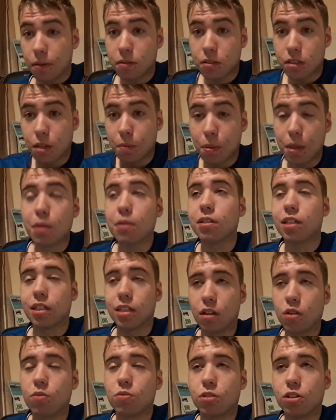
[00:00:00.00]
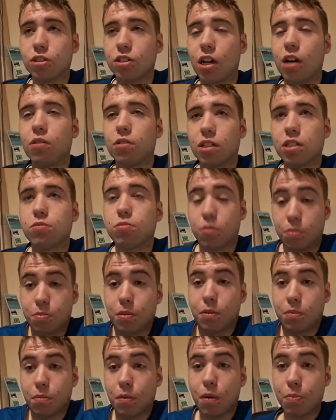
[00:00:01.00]
the local Taoiseach would
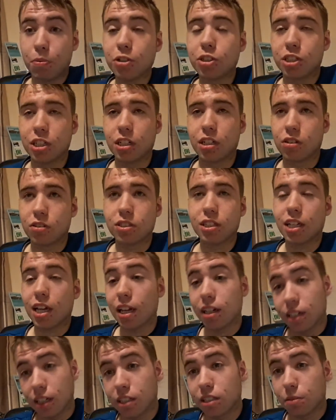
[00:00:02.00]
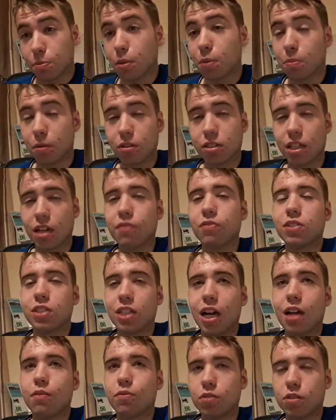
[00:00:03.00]
be appreciated, because again, these are people saving
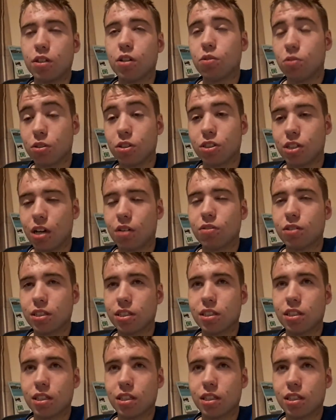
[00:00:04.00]
time for the local Taoiseach,